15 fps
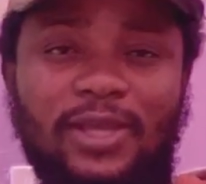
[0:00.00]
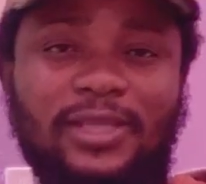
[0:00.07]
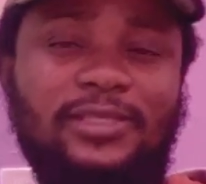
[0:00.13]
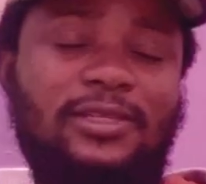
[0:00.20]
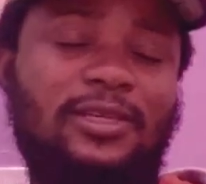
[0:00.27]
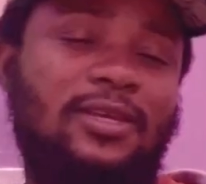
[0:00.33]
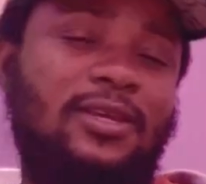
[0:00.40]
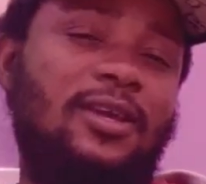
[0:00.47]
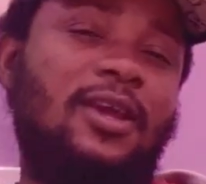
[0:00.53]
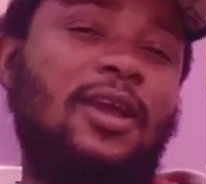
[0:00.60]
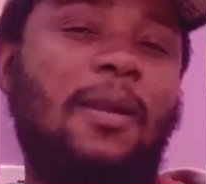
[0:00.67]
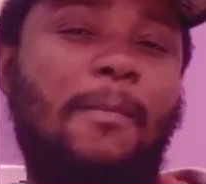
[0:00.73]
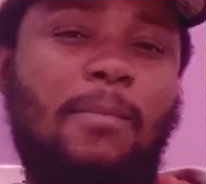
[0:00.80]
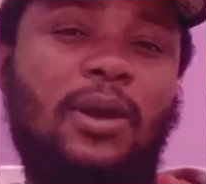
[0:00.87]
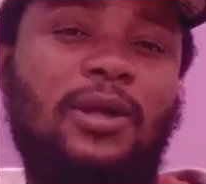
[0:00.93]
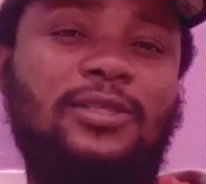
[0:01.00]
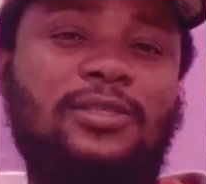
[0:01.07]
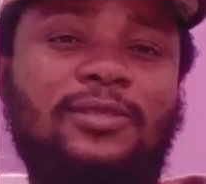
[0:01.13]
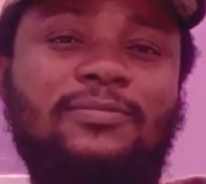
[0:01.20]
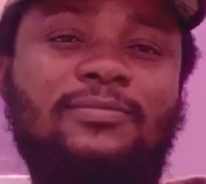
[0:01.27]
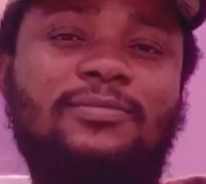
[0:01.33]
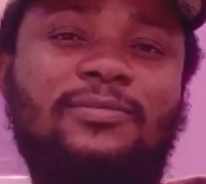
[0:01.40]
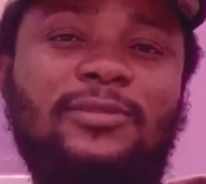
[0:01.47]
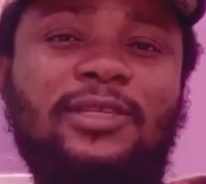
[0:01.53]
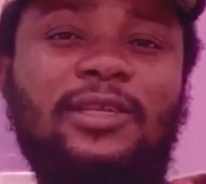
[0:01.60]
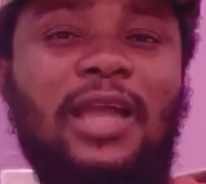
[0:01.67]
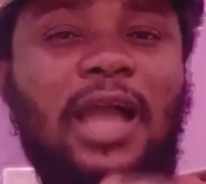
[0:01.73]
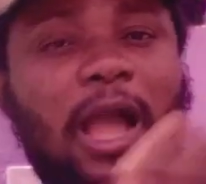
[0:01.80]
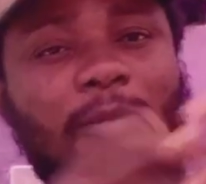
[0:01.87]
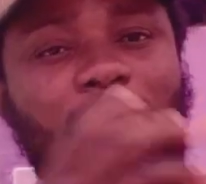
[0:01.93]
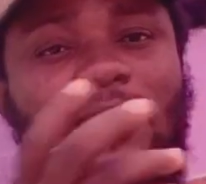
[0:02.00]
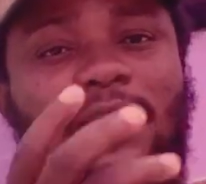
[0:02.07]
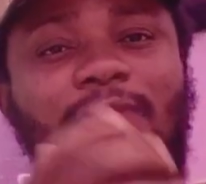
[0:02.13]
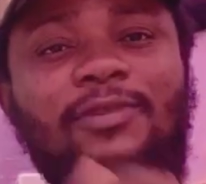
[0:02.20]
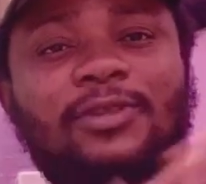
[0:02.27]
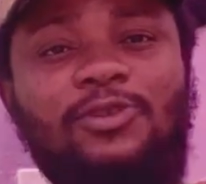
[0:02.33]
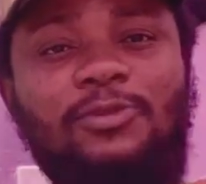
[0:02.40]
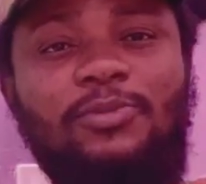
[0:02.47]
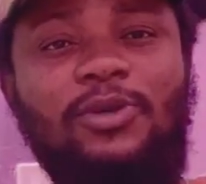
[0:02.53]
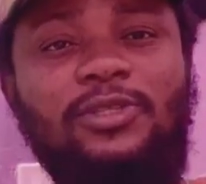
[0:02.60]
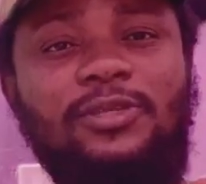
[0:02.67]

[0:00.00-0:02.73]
But I will give it to Portable.